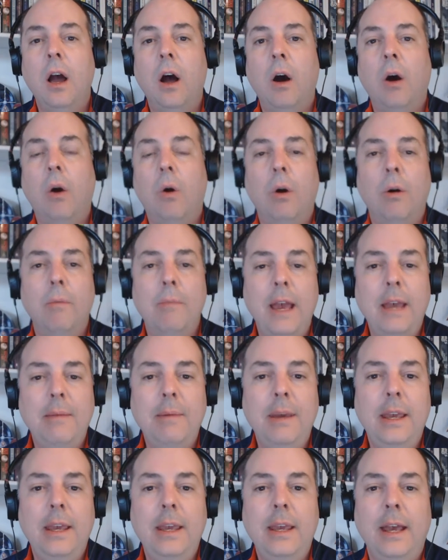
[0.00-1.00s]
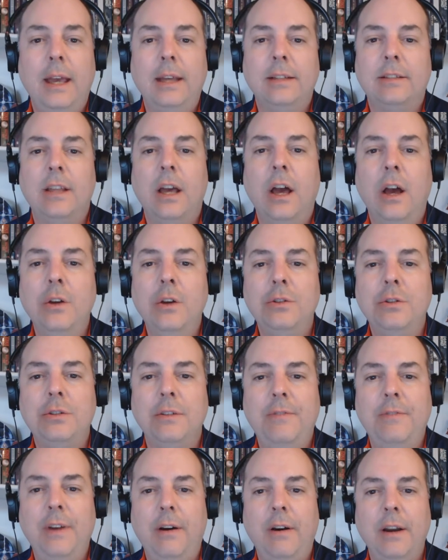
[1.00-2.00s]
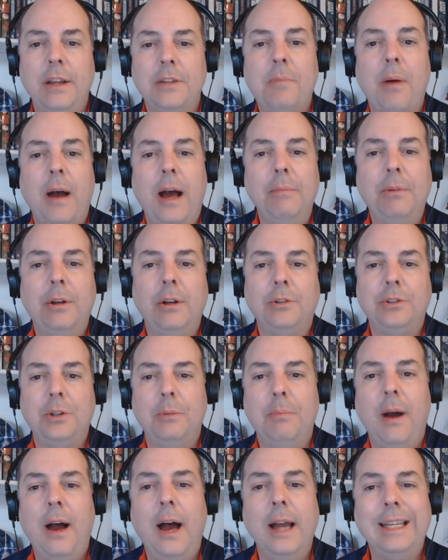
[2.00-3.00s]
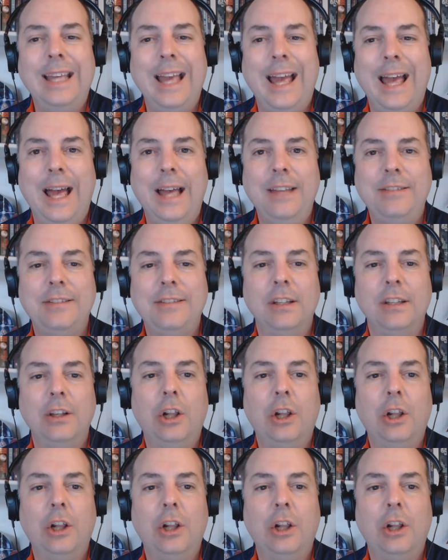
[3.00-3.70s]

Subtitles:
or maybe as the host of various pop culture podcasts,